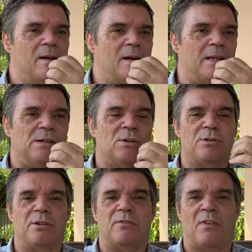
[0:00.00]
And
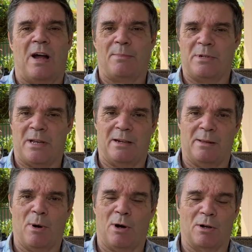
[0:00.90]
105% of
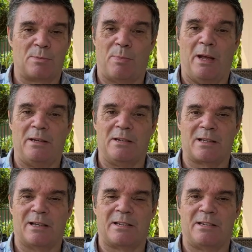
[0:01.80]
the mortgage paid your
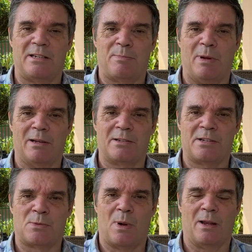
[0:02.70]
solicitor's bills
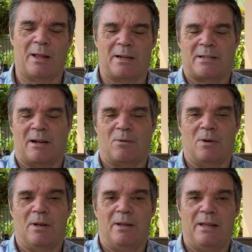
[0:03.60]
as well. That's how
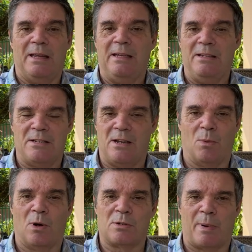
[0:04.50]
easy it
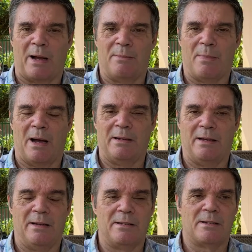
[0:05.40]
was back in my
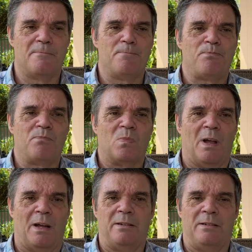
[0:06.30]
days.
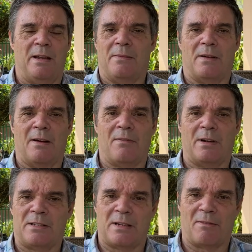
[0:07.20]
And yeah, I've
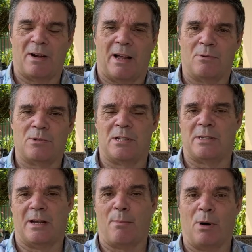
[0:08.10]
had several houses
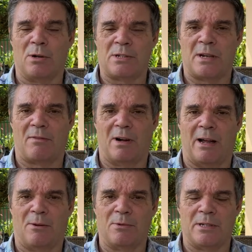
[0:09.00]
and I bought several
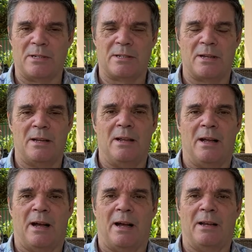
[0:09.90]
houses.
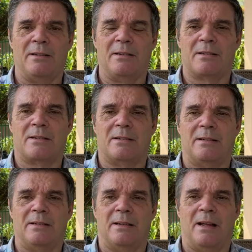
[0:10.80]
And
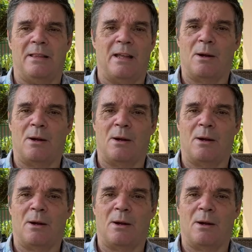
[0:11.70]
then